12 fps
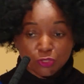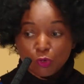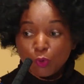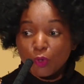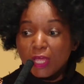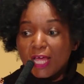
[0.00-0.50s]

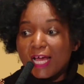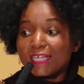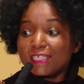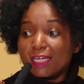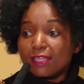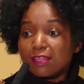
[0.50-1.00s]
So
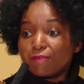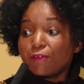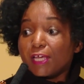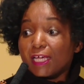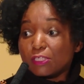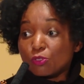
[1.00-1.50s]
actually, the
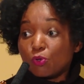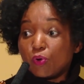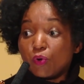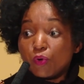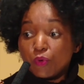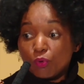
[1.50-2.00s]
figures
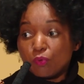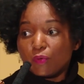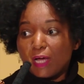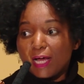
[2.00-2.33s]
go.